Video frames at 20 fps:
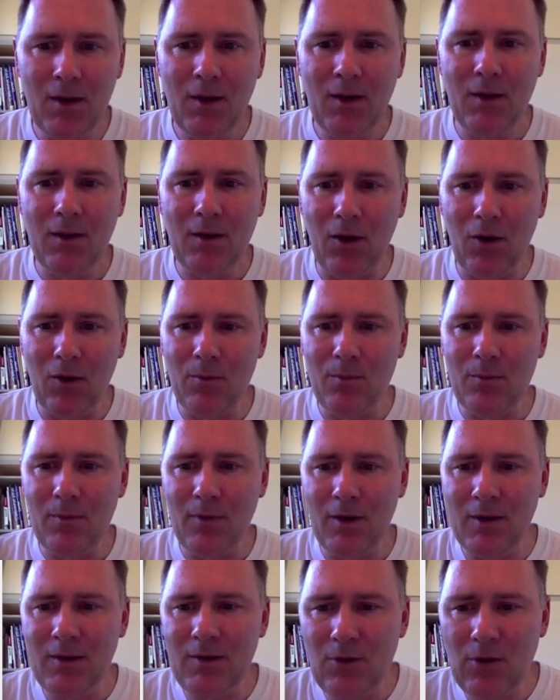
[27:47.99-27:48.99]
Now,
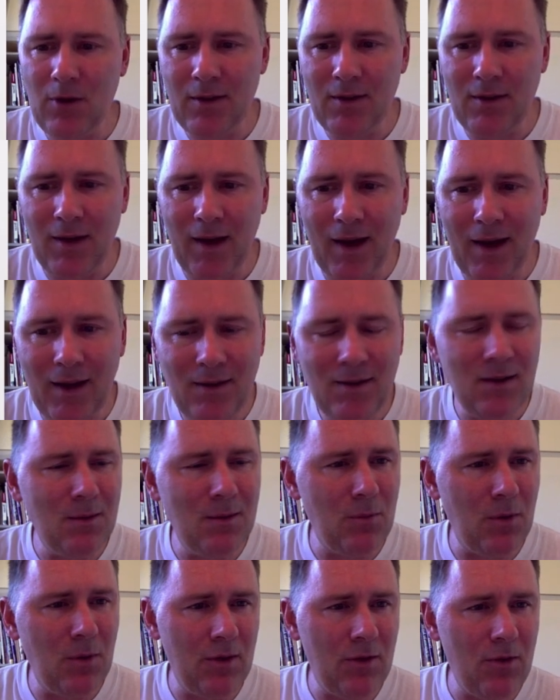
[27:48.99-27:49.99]
let's look at the
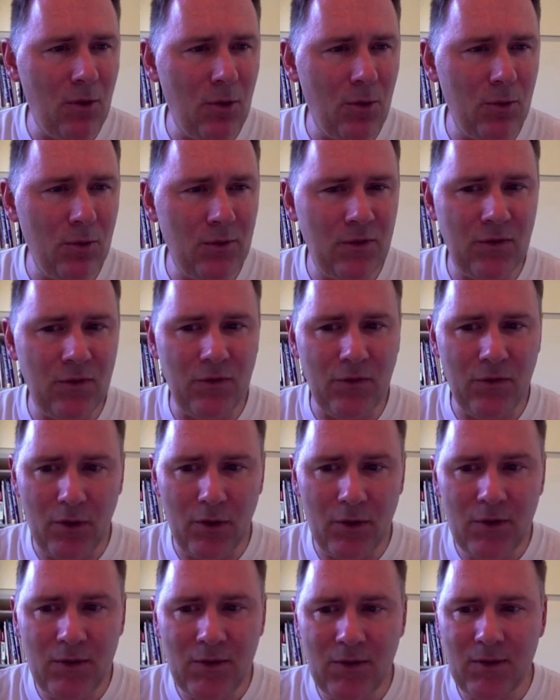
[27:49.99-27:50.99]
18-month-olds
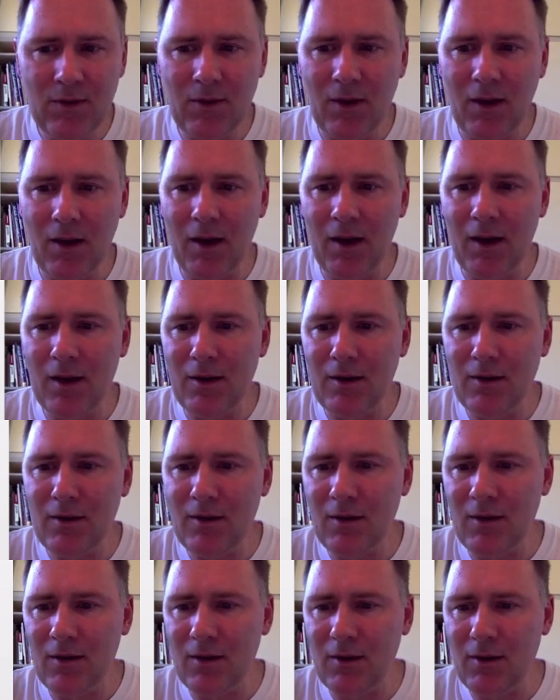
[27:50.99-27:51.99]
first, and
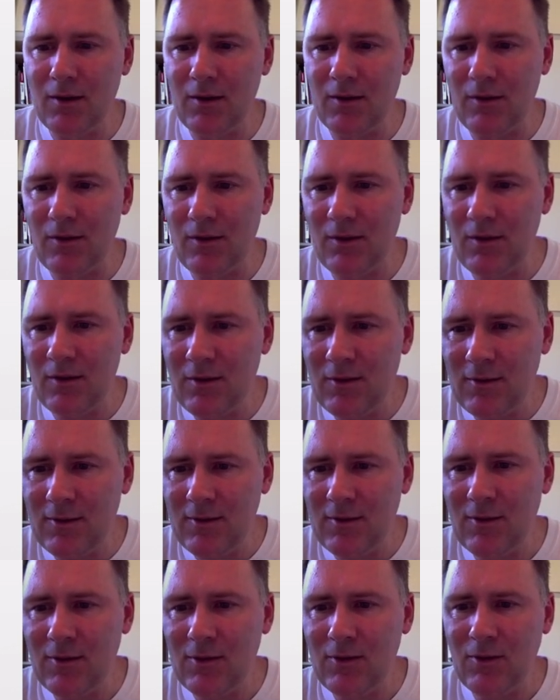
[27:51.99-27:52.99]

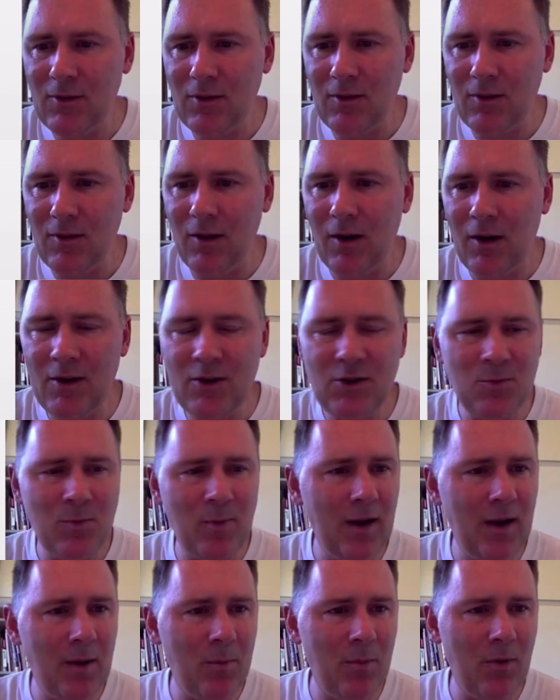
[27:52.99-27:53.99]
this large
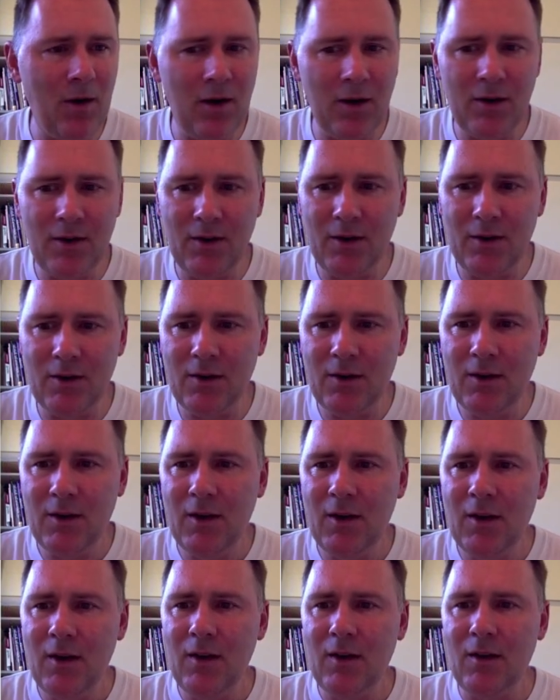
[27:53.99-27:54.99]
black bar here
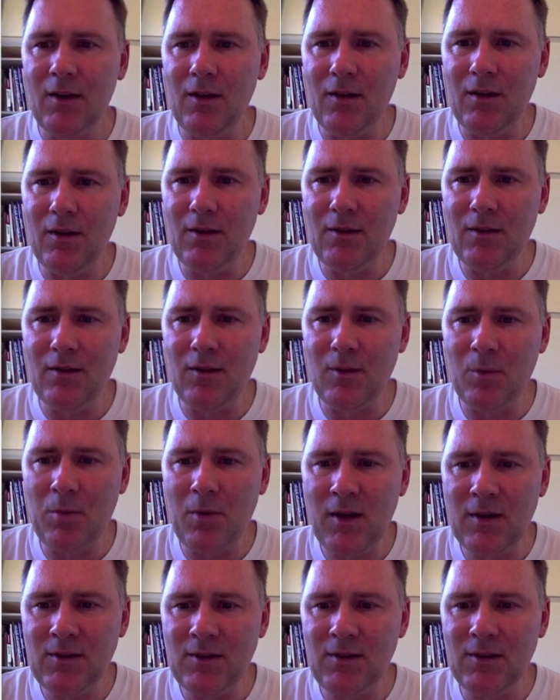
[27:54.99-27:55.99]
is the
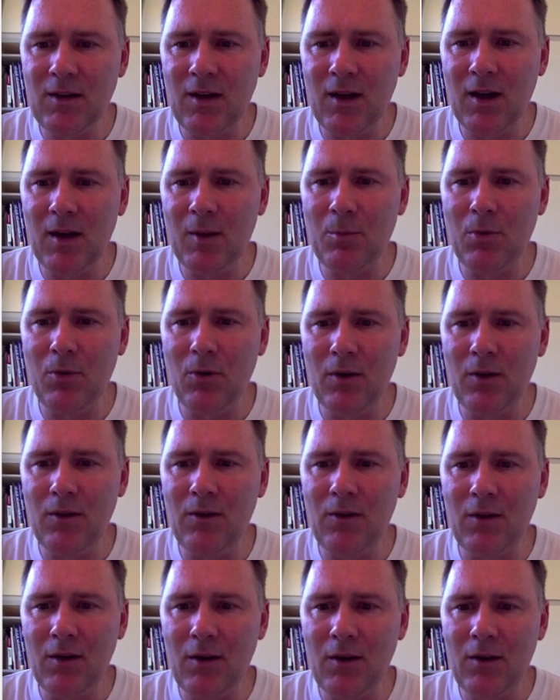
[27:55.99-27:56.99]
puzzle guy
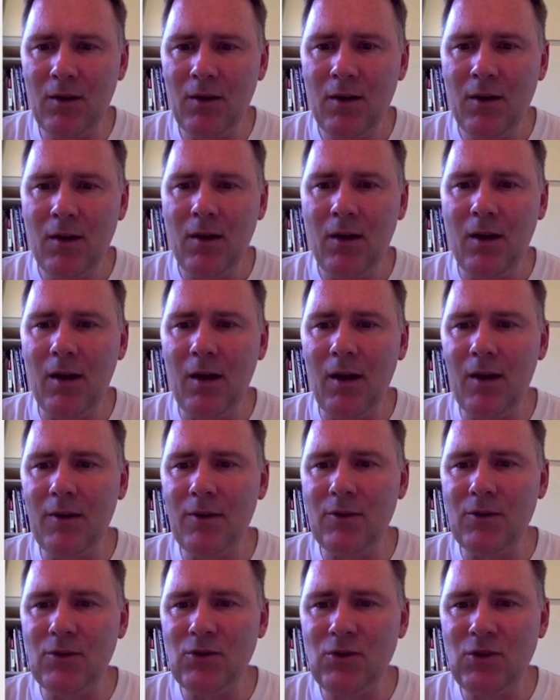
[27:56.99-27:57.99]
pointing and
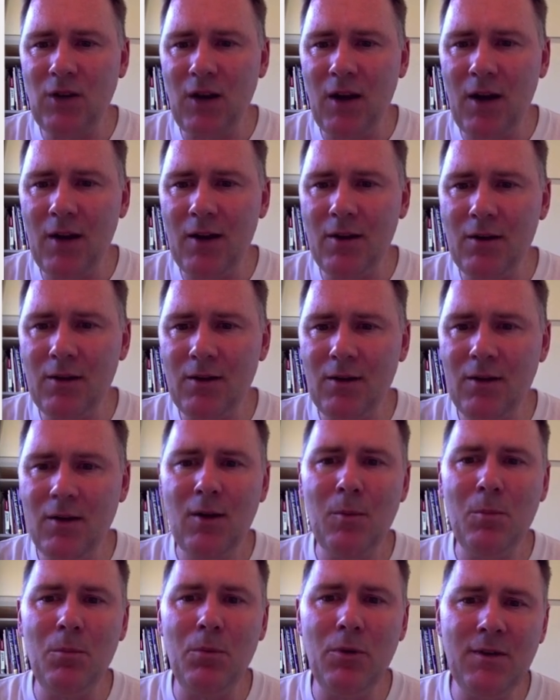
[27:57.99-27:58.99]
the child
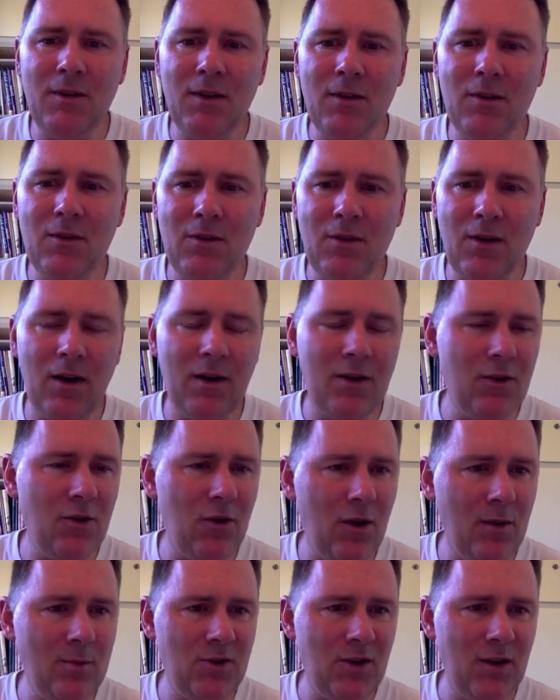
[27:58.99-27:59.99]
putting the target
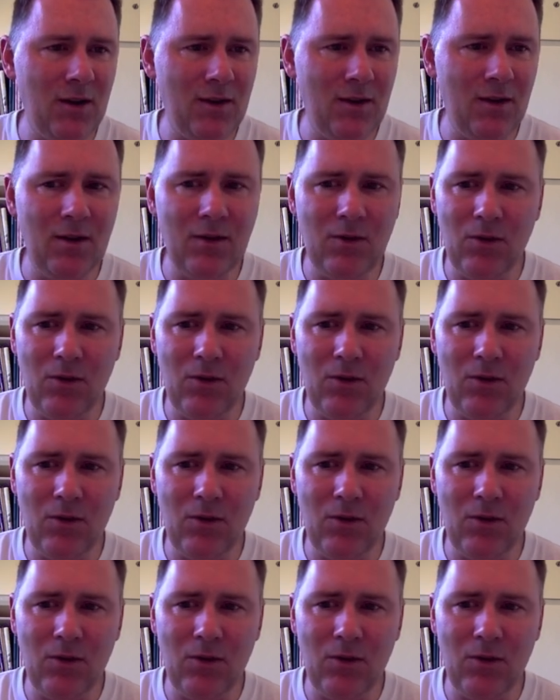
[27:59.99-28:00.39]
object into